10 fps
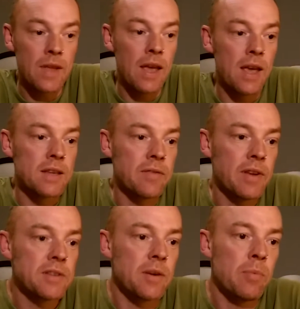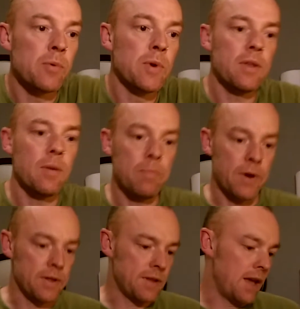It's a very simple one,
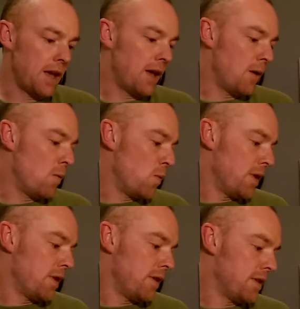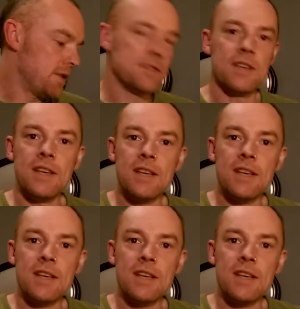but one that is